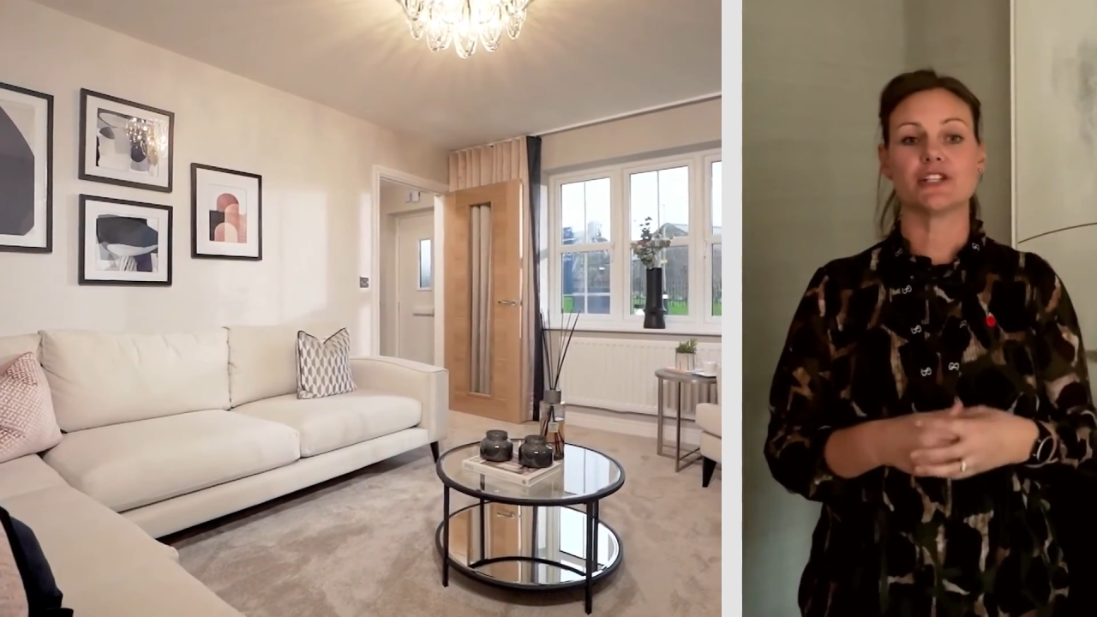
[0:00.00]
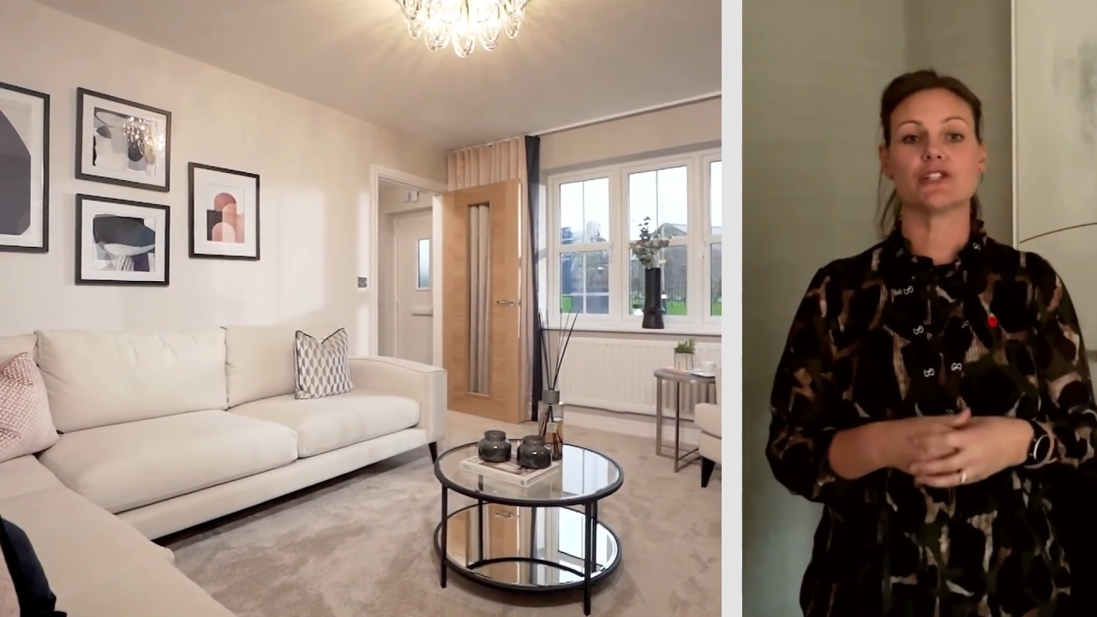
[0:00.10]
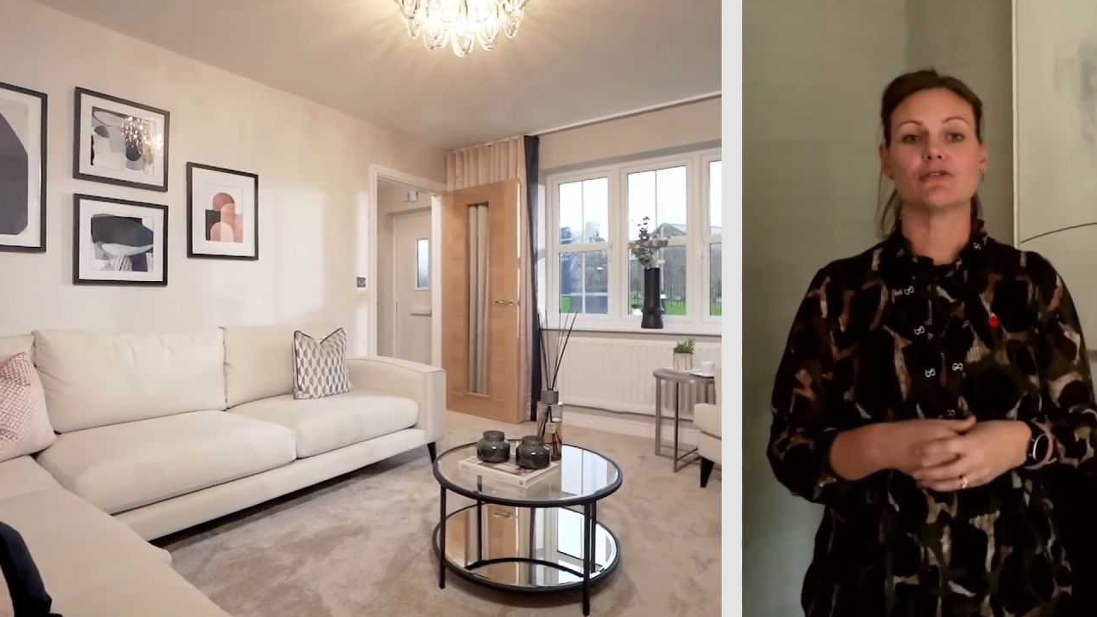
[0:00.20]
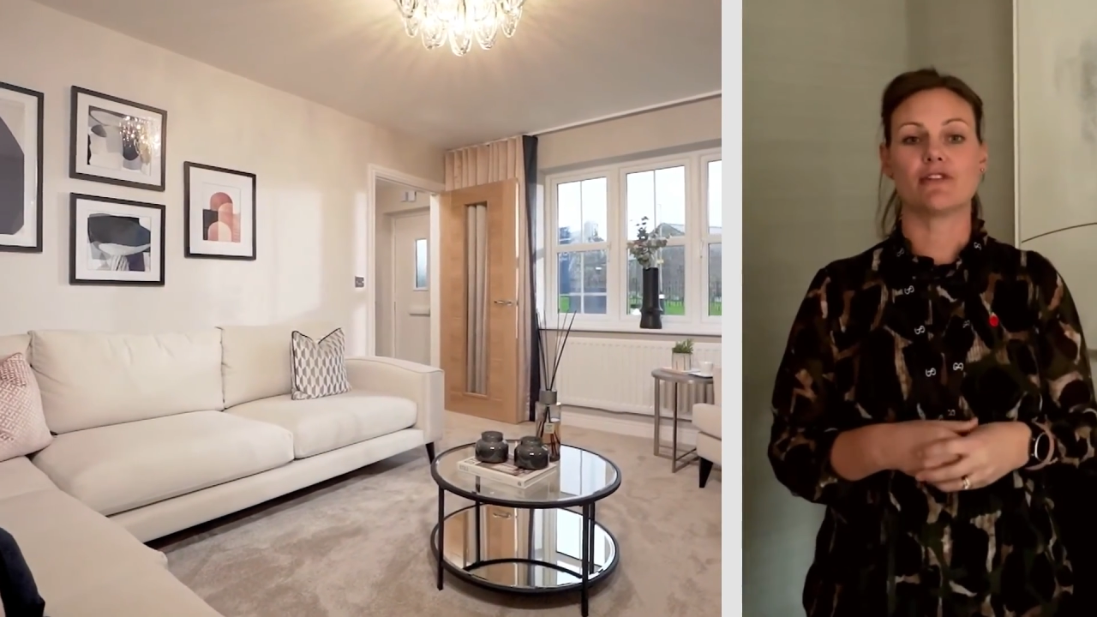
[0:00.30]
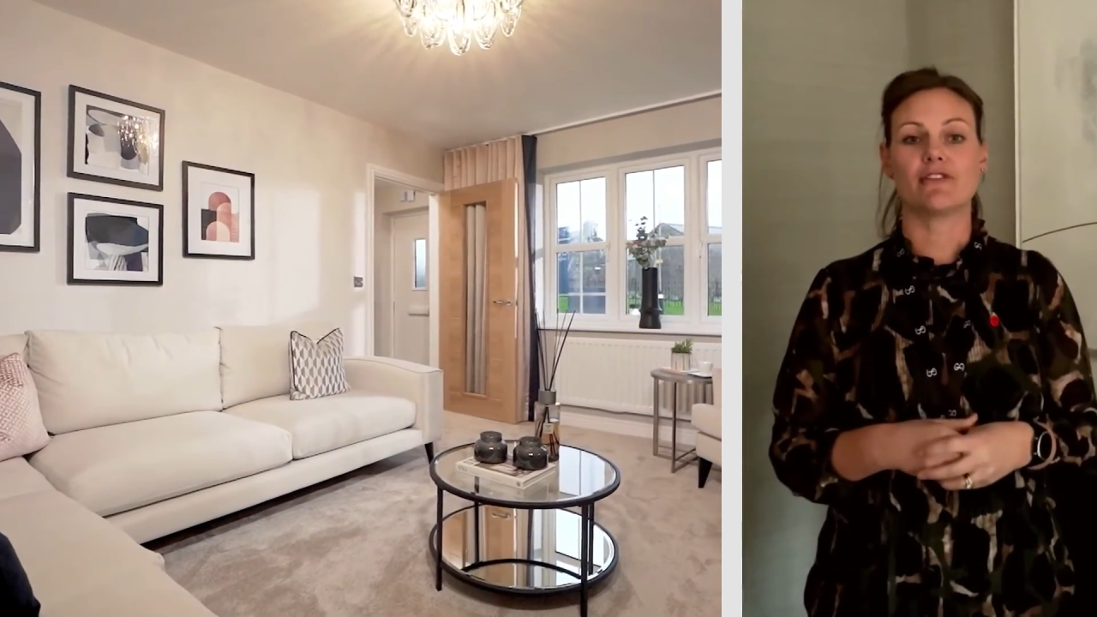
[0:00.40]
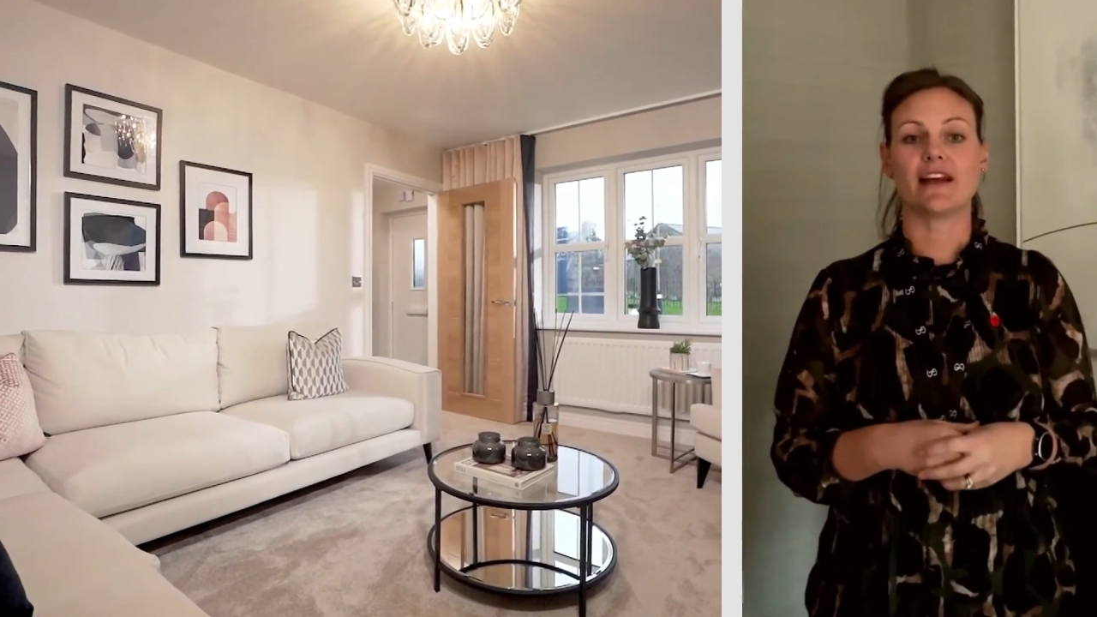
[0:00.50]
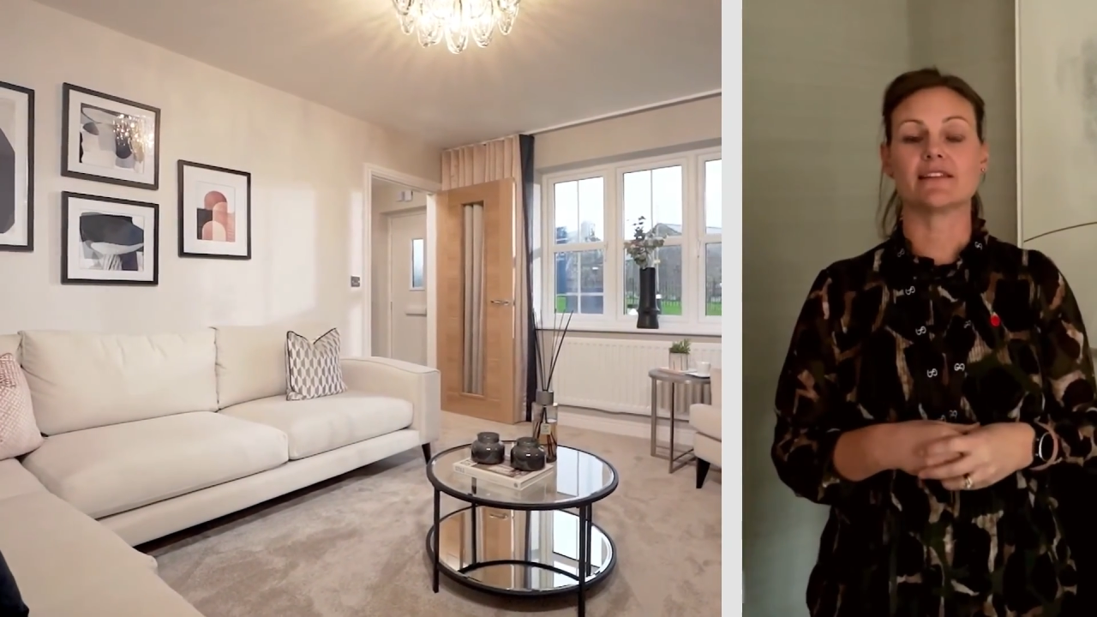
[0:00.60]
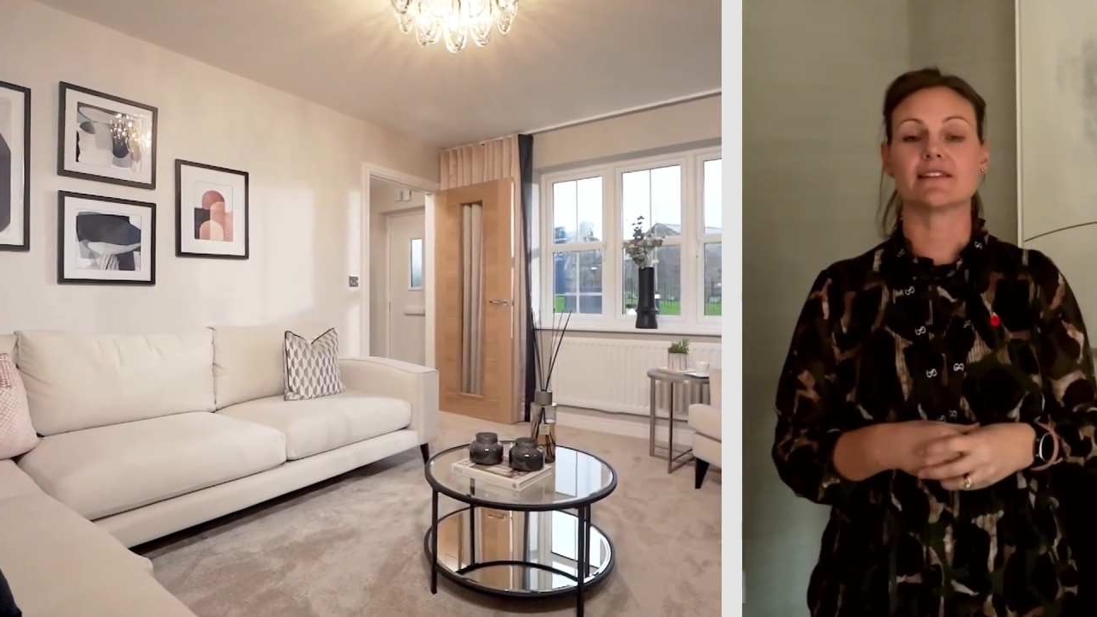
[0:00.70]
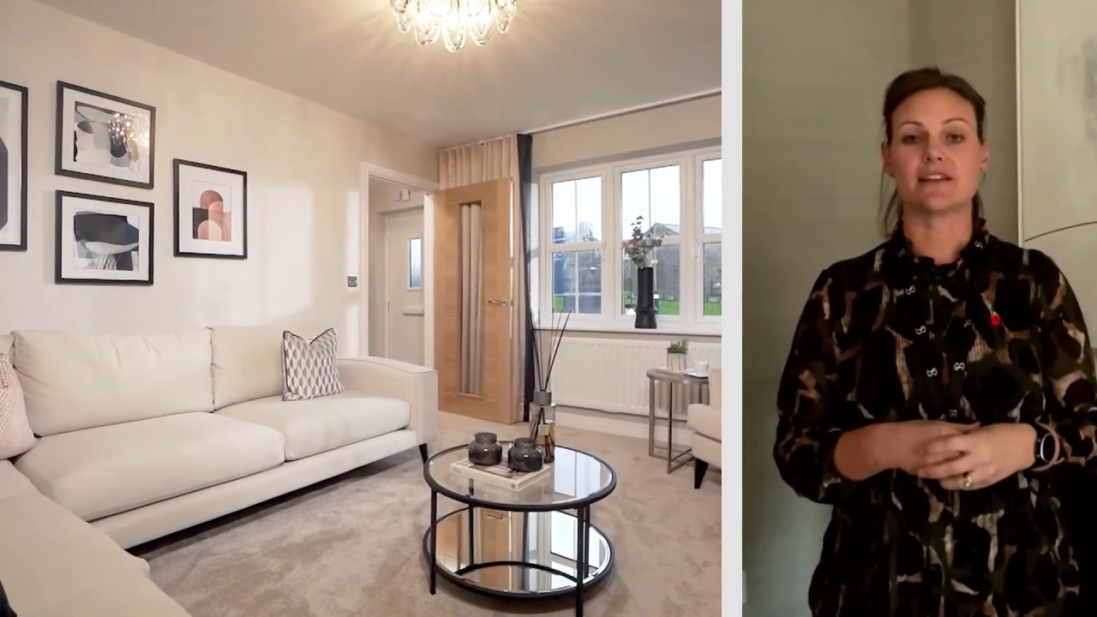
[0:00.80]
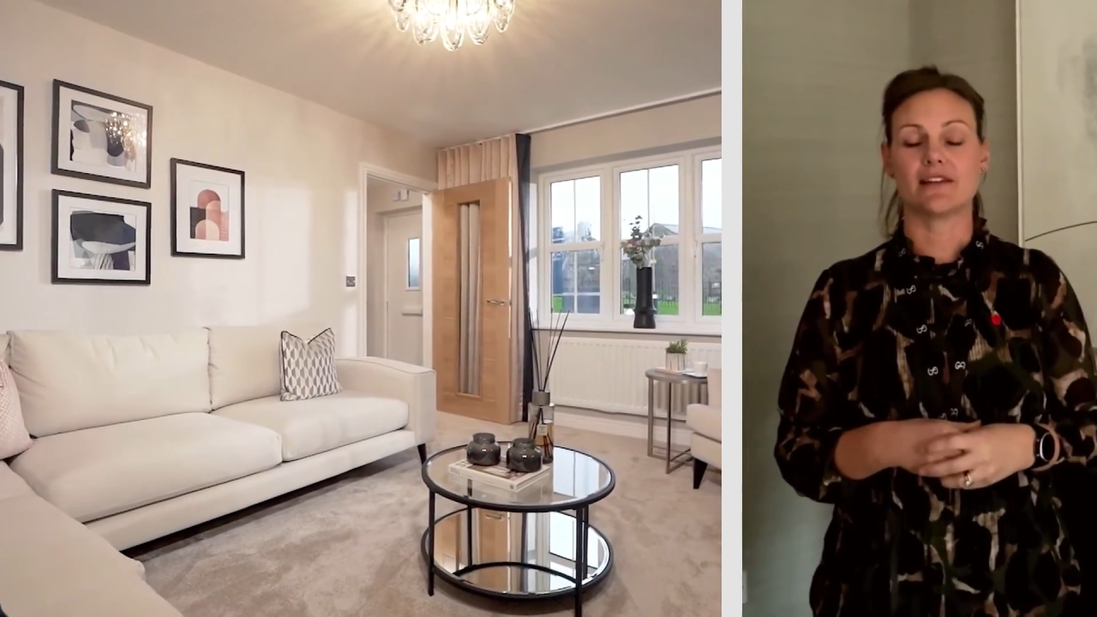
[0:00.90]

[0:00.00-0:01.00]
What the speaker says: to reflect the style that